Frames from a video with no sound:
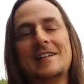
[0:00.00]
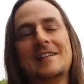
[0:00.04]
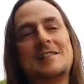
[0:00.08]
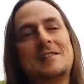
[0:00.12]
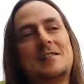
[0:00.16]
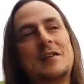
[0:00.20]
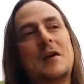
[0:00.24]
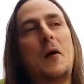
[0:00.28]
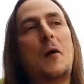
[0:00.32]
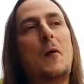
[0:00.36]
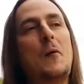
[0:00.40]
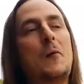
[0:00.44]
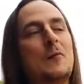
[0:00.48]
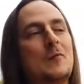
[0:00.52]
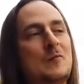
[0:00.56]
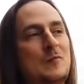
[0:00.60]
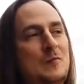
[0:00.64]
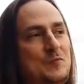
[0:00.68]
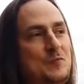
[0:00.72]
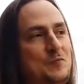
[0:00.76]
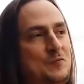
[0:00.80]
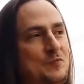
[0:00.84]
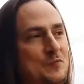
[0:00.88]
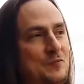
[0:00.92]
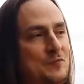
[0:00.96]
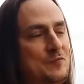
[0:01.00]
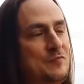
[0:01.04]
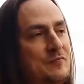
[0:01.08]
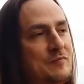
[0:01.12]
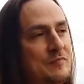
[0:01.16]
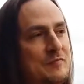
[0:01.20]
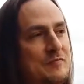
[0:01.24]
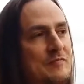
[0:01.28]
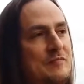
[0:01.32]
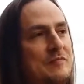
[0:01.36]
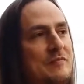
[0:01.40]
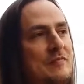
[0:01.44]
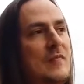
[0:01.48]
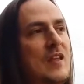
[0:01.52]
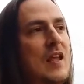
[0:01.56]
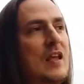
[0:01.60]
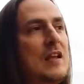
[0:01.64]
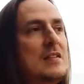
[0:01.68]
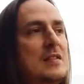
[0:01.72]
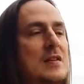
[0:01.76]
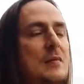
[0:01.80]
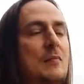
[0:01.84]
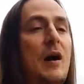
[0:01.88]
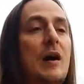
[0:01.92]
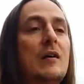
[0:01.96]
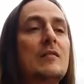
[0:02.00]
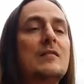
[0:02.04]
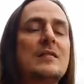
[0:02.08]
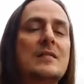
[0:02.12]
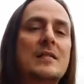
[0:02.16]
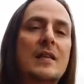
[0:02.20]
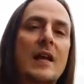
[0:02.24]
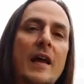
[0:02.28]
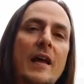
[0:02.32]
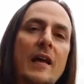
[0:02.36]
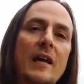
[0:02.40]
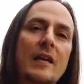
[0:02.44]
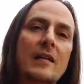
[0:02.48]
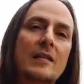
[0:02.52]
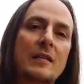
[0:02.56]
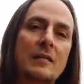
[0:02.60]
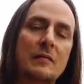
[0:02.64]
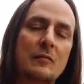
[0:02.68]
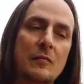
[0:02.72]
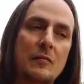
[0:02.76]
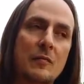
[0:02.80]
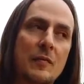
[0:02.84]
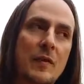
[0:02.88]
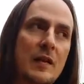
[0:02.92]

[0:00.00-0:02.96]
so it's about staying at the,